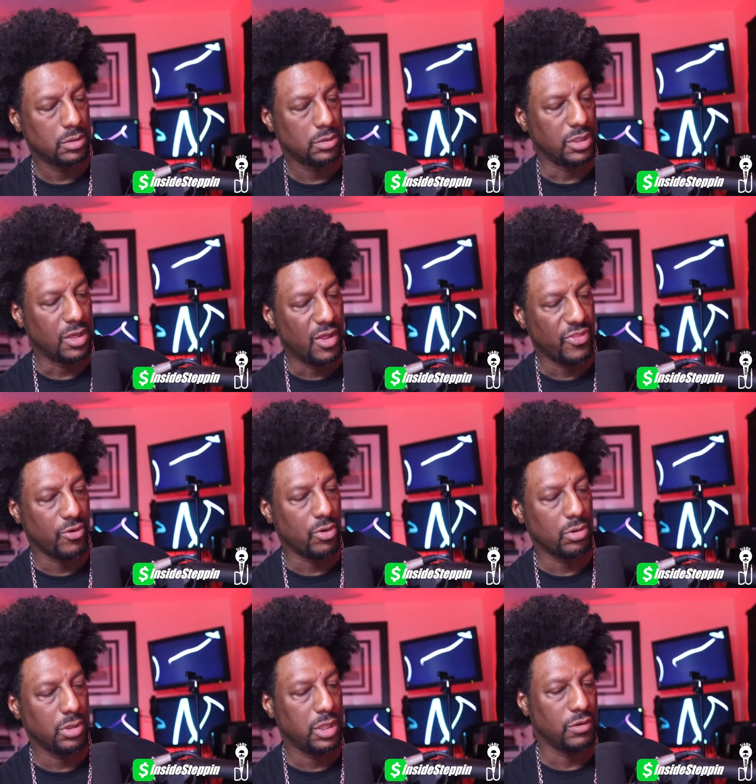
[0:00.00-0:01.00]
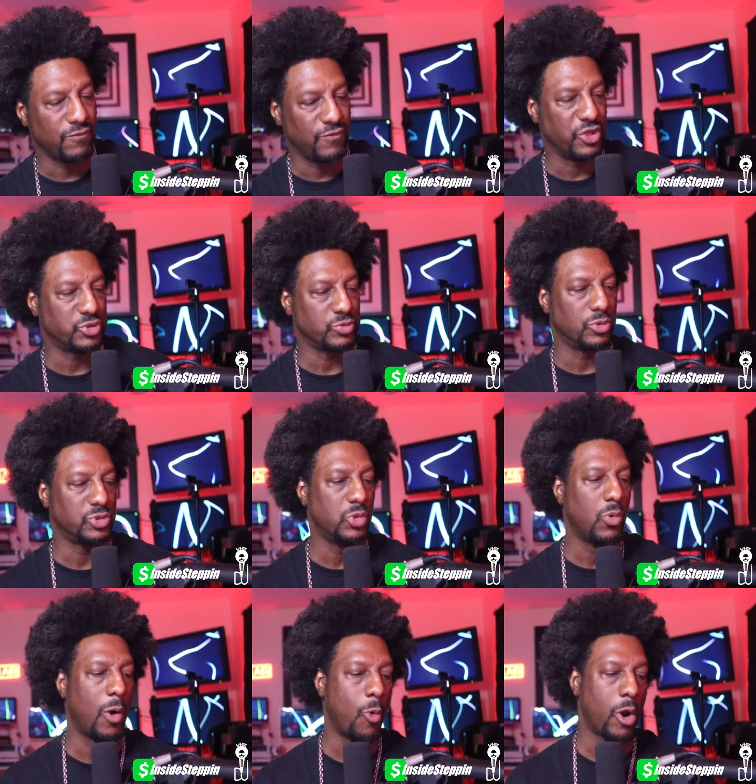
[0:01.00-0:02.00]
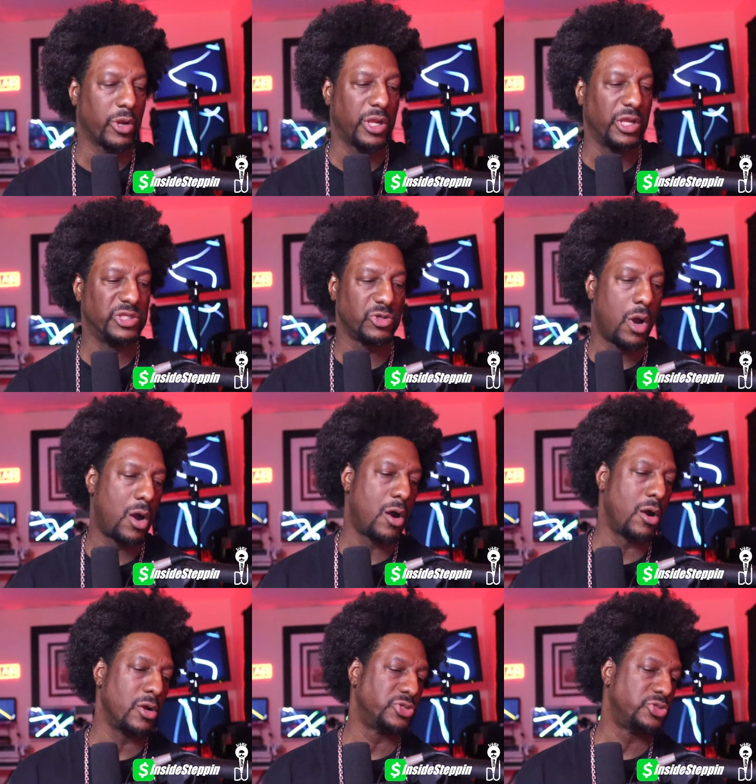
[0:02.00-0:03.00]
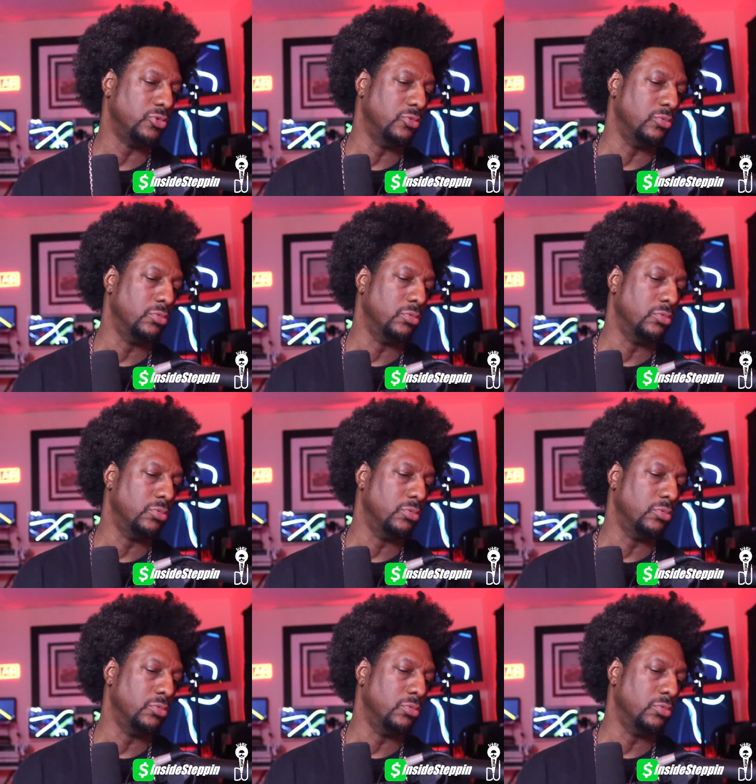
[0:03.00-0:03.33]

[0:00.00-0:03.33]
the other individuals who are working so hard to